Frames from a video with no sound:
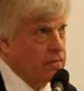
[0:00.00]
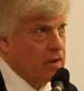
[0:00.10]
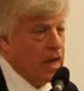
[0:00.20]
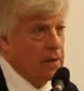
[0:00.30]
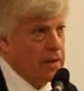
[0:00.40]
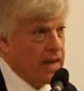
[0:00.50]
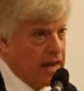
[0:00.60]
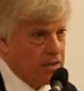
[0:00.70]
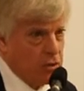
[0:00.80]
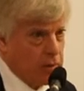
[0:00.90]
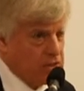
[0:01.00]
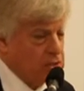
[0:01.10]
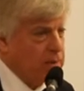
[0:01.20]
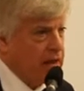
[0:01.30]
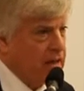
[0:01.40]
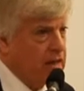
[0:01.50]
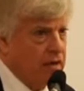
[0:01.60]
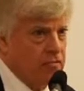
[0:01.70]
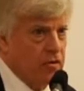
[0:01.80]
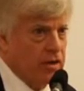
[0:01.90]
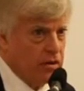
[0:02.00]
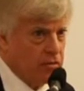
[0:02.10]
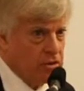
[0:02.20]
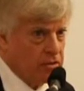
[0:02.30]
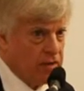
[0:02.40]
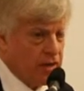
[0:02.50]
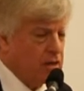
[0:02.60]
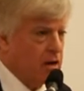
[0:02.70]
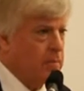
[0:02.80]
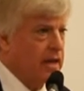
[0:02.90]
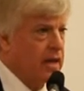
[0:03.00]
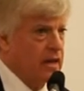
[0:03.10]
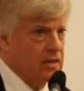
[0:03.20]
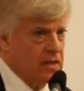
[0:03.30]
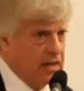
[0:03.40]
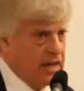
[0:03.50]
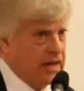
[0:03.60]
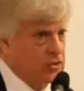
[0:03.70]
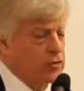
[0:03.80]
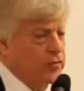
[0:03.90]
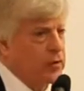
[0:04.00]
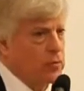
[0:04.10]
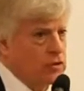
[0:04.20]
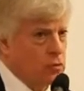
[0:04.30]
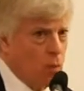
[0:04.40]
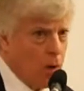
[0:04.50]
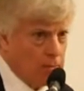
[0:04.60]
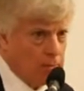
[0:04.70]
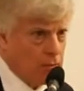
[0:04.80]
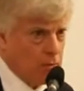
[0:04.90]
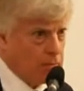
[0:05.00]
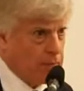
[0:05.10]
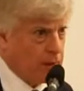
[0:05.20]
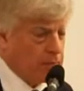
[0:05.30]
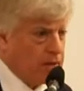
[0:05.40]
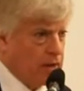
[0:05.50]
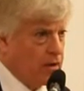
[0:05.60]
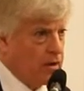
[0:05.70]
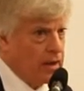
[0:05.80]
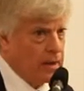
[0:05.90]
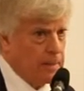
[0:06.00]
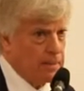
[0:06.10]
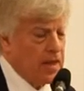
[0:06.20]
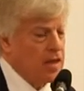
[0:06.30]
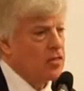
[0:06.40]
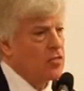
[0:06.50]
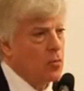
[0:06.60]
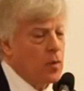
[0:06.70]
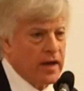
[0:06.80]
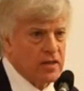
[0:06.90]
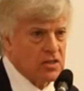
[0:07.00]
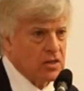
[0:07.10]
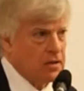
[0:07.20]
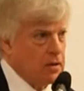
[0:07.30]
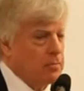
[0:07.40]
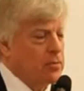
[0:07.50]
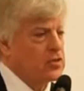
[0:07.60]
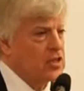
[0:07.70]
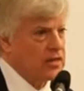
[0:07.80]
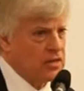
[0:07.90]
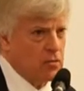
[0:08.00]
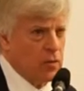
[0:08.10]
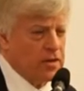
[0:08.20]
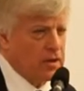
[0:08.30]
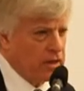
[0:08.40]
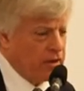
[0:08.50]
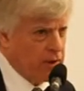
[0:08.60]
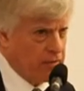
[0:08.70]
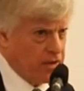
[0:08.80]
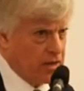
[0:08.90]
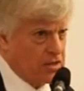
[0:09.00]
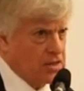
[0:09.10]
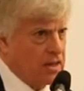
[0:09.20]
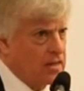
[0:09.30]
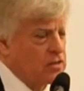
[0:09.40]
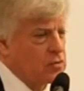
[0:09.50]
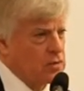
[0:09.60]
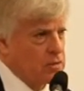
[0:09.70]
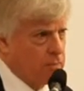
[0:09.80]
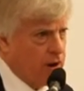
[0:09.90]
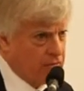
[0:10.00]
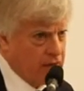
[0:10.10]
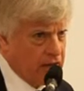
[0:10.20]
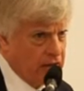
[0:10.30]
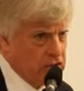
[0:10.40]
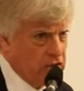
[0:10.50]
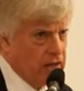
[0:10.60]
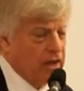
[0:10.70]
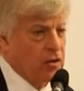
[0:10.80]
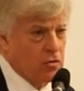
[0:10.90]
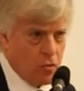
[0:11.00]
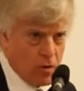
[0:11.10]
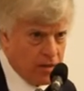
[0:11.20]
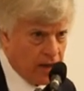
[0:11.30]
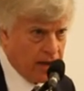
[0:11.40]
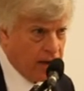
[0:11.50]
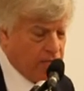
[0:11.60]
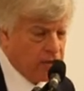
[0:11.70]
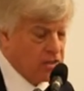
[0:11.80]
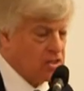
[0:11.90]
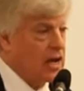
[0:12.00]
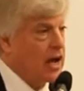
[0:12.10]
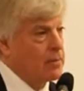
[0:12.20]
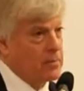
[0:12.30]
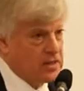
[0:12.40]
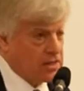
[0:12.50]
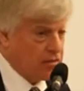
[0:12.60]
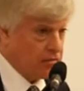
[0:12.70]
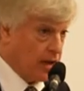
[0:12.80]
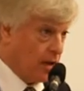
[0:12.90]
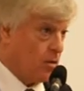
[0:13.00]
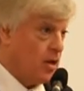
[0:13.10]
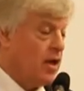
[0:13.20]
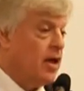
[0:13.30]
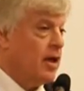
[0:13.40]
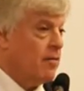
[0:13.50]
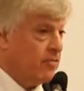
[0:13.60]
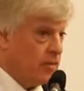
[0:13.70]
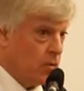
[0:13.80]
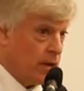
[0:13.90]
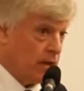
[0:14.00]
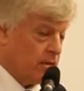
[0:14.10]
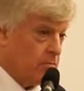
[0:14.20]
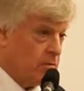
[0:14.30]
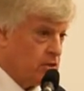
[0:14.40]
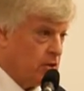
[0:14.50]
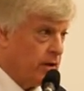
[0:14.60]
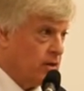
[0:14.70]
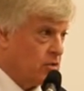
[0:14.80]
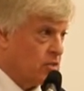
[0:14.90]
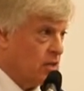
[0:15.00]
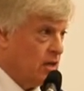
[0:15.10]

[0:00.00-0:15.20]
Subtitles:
and began to expand after years of economic catastrophe, which won Putin popularity. The West, presented with clear evidence that this was a provocation, ignored that evidence. I myself now am viewing the materials